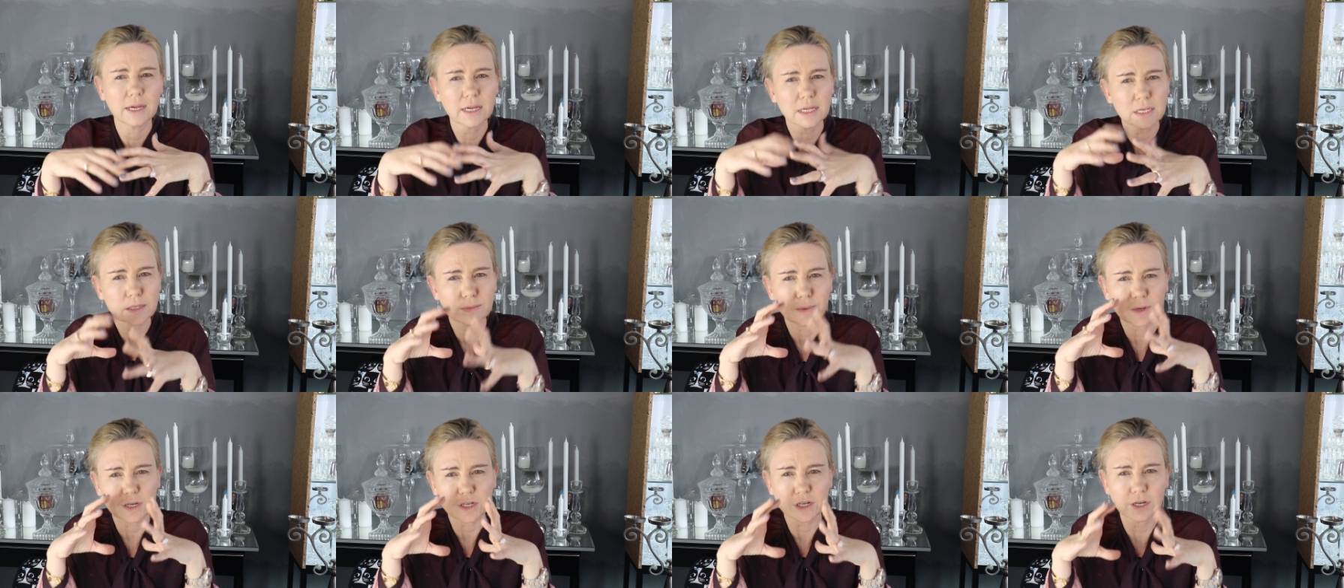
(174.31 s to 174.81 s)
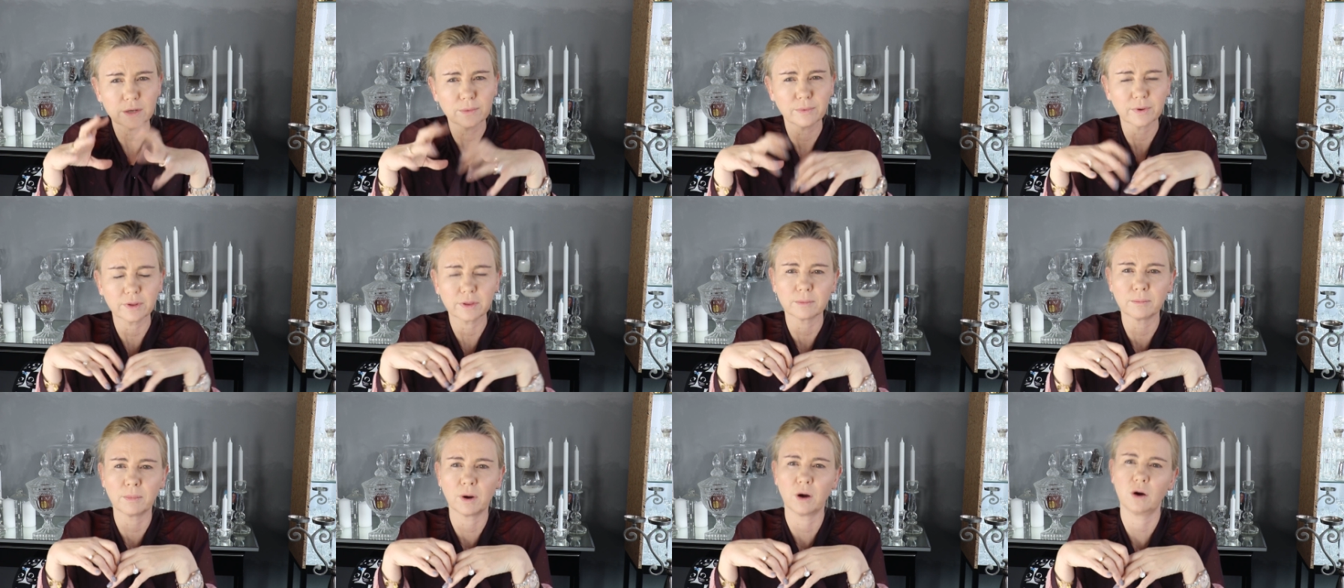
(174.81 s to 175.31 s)
especially
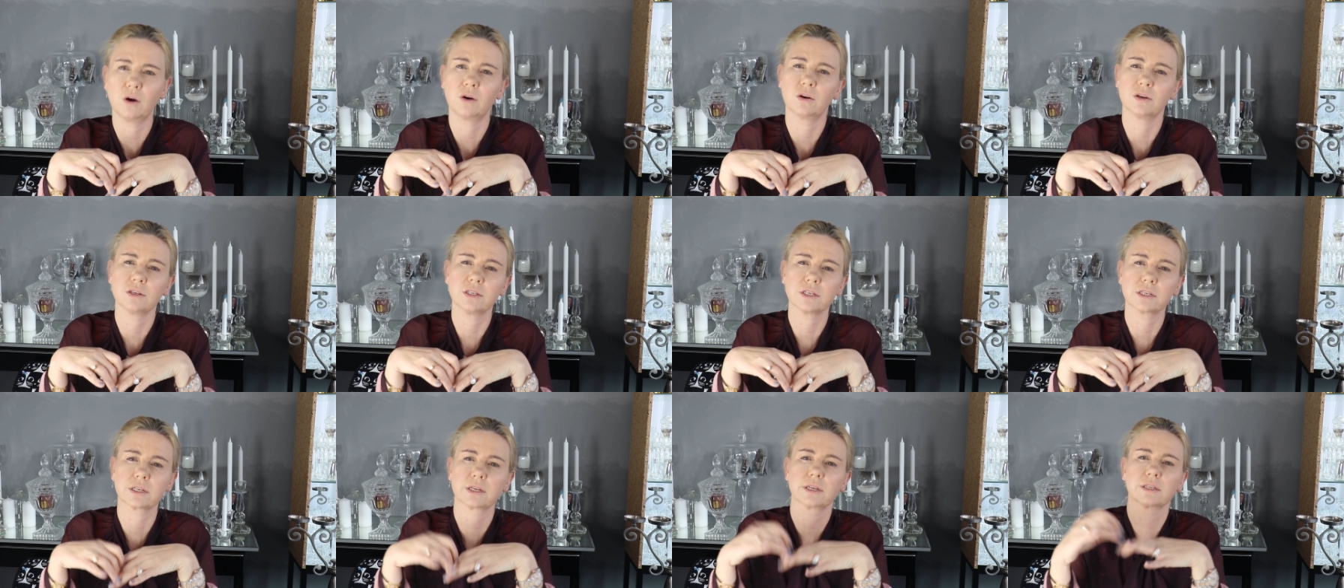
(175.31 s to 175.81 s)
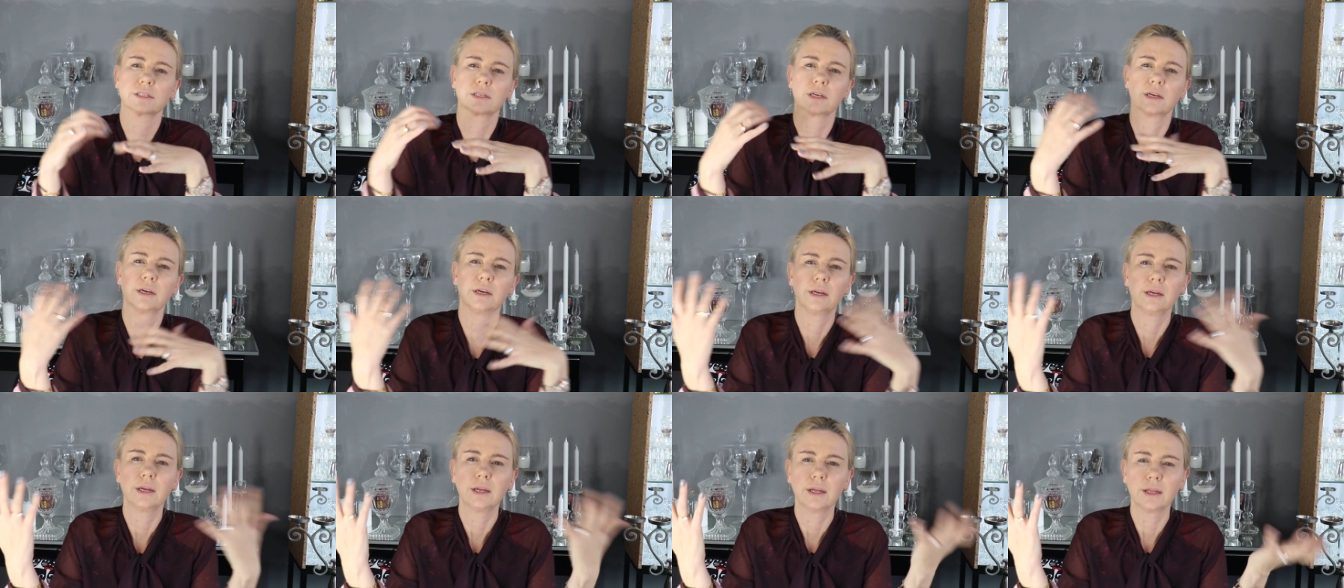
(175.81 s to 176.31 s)
with the masks
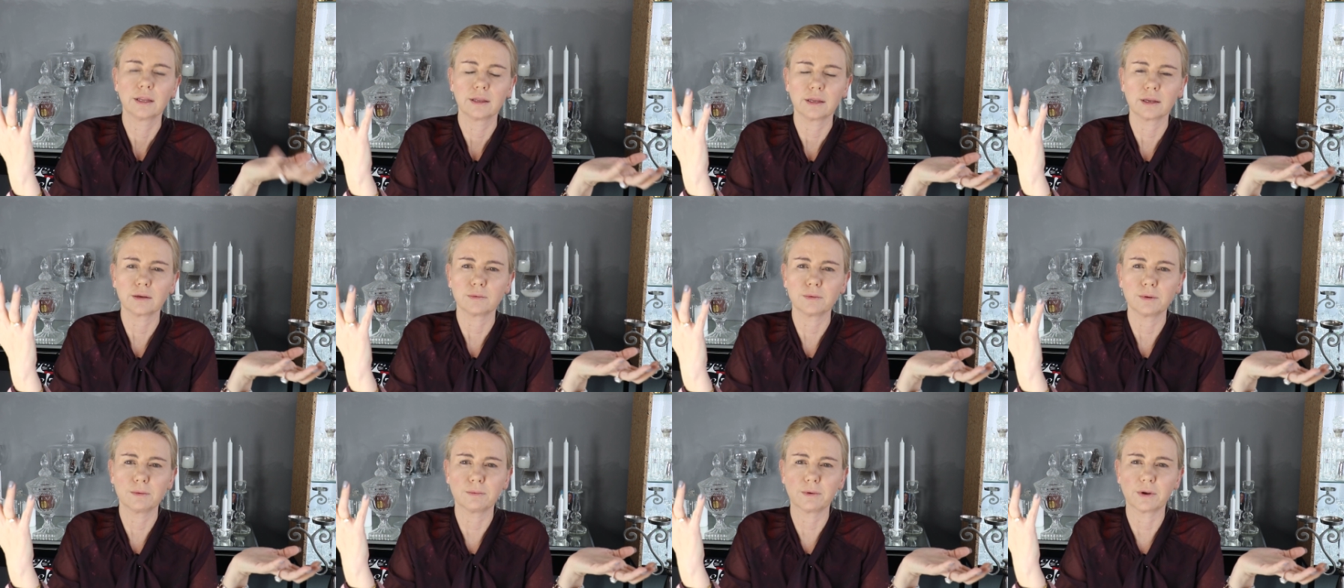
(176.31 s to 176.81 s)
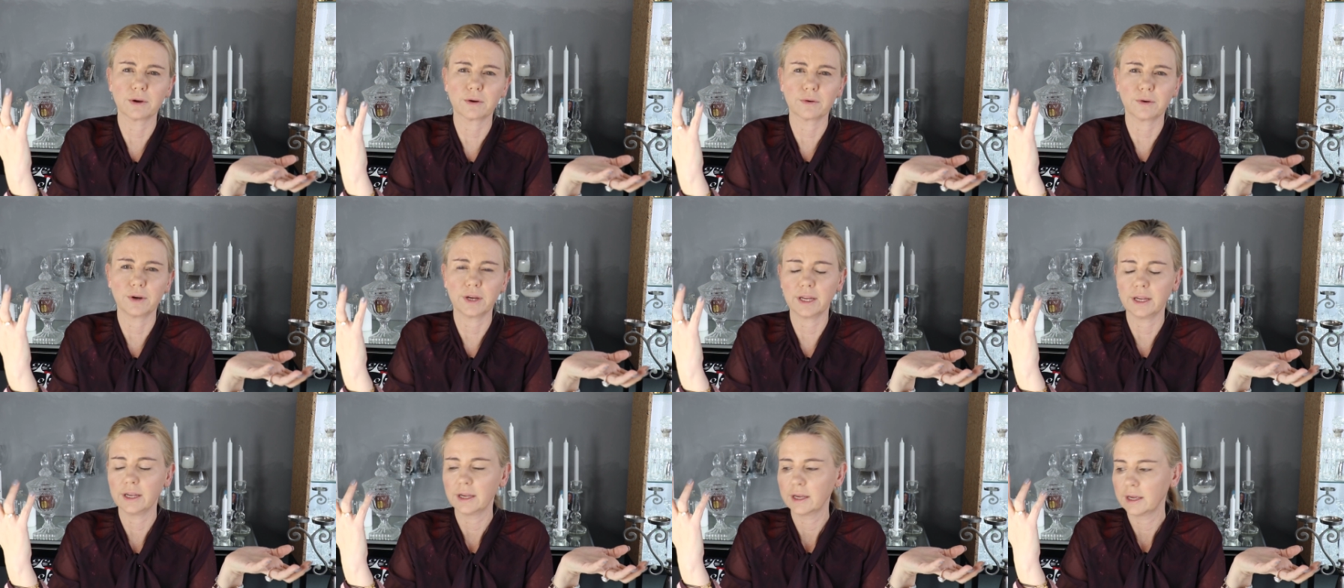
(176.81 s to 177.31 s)
that we're
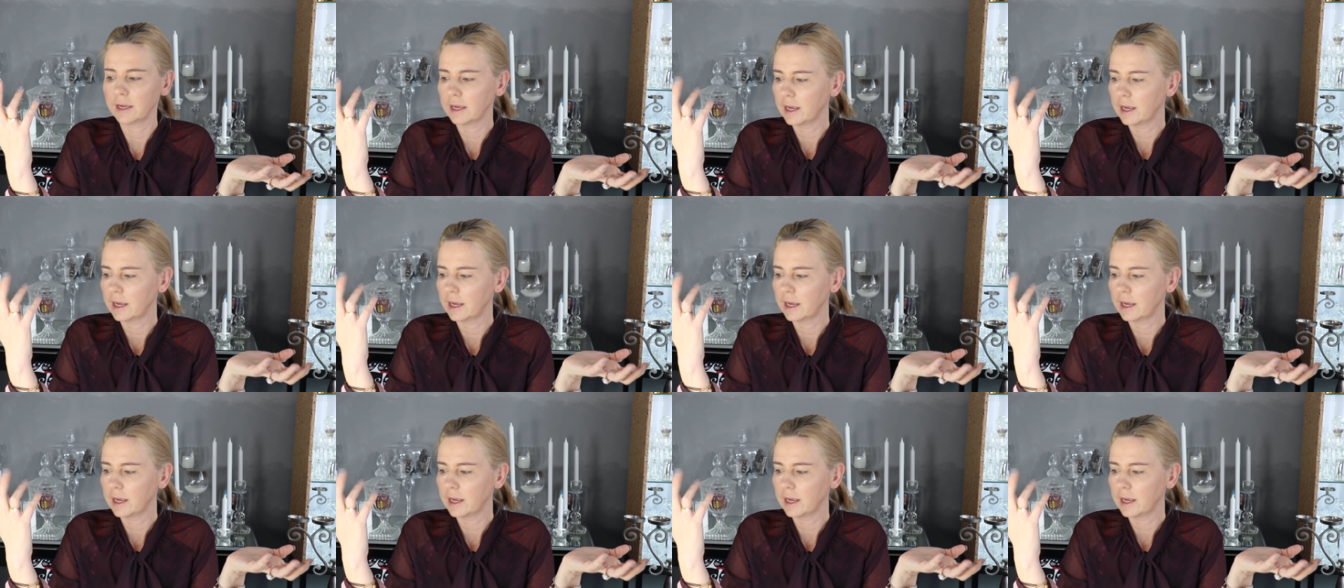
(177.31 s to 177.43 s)
wearing.